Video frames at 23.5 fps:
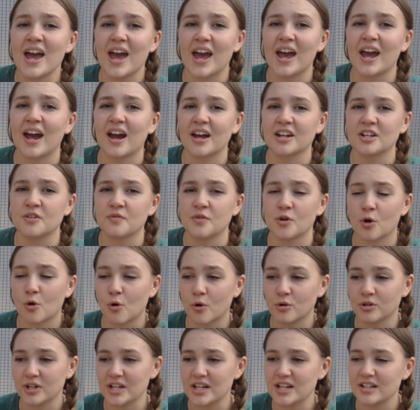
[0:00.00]
And if you're
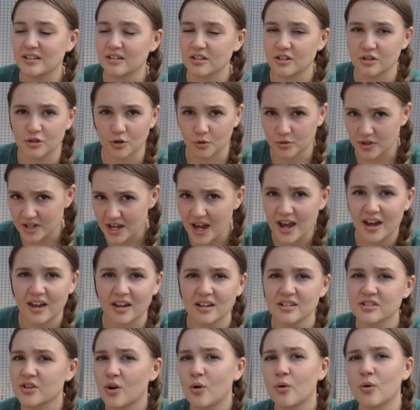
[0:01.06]
going to eat, the
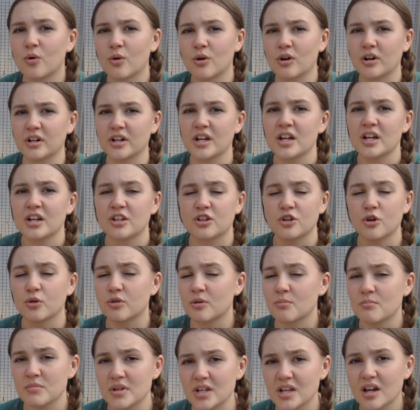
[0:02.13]
eggs or, the
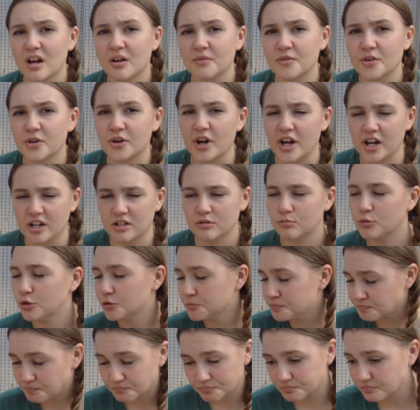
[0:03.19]
meat of your animal,
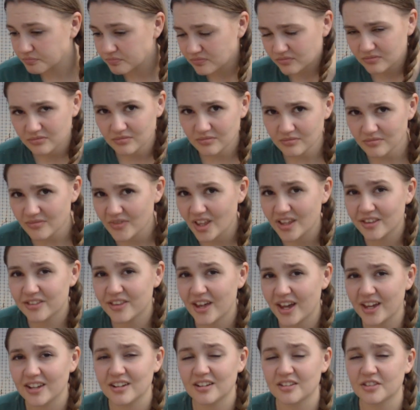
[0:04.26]

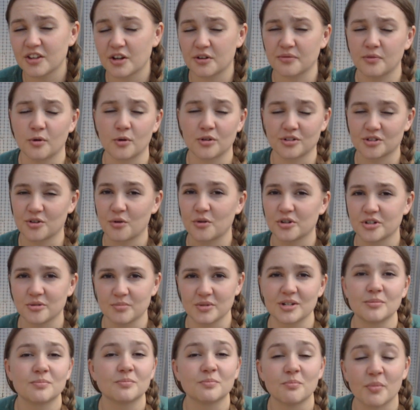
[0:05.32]
then therefore it's going to
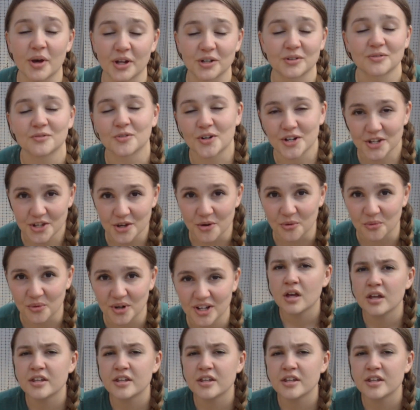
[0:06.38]
be better for you.